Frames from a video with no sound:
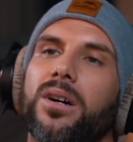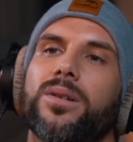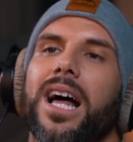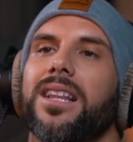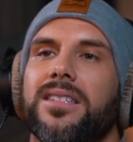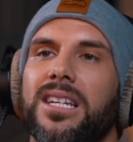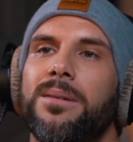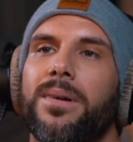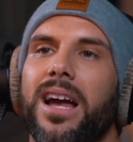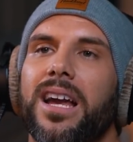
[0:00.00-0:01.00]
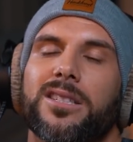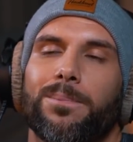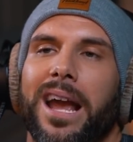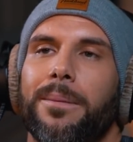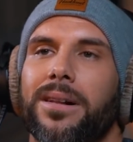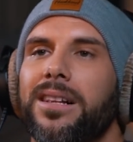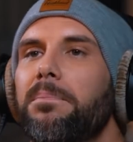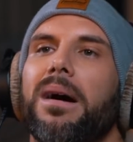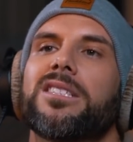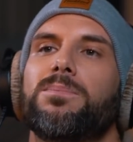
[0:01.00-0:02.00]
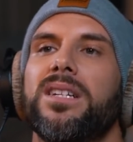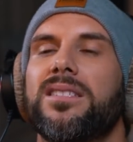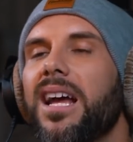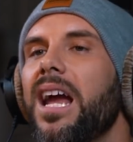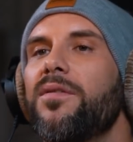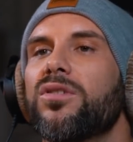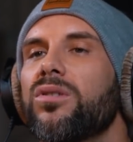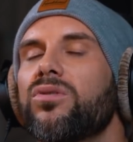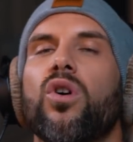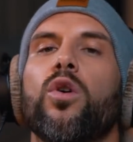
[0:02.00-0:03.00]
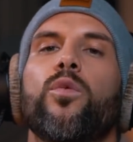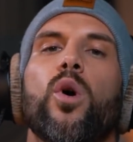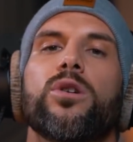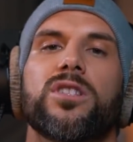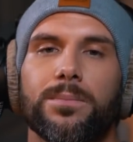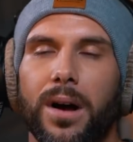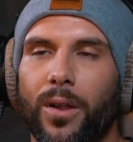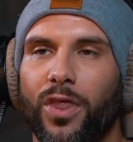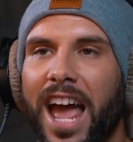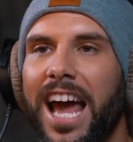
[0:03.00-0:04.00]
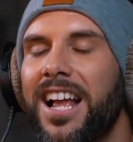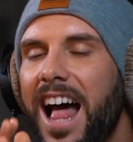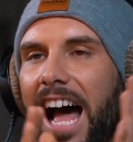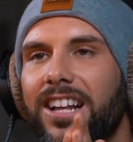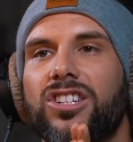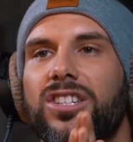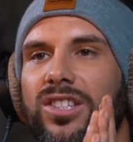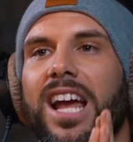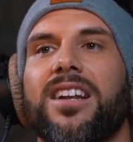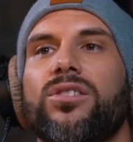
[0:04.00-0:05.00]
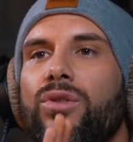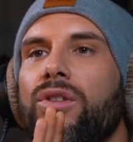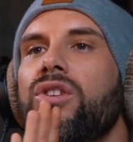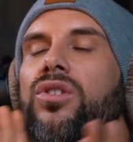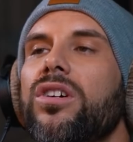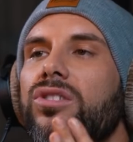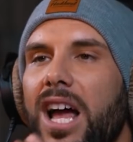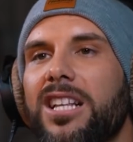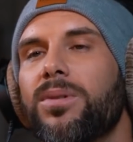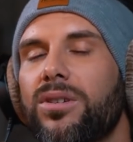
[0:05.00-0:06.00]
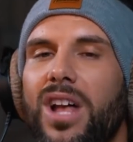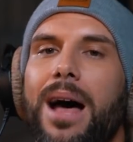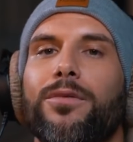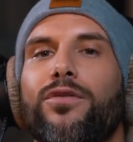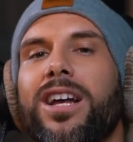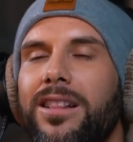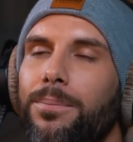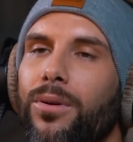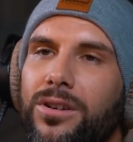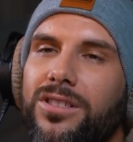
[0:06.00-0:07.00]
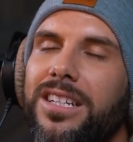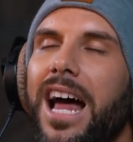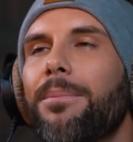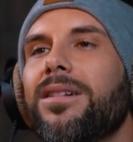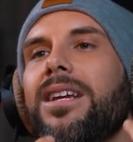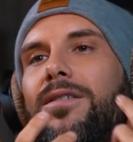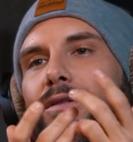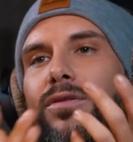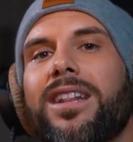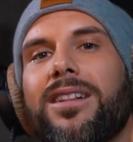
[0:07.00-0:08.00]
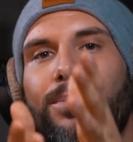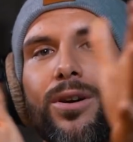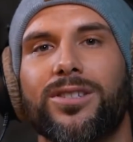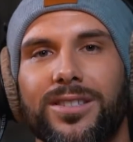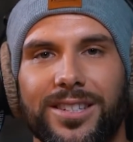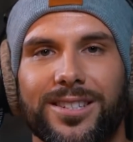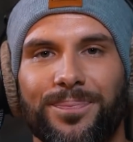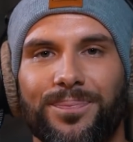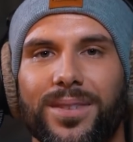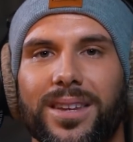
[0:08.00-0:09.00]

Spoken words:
oh, well, it's eBay, it's PayPal, it must be safe, so no worries about that, I just send it to the new address because I'm a friendly person and I believe in friendly persons.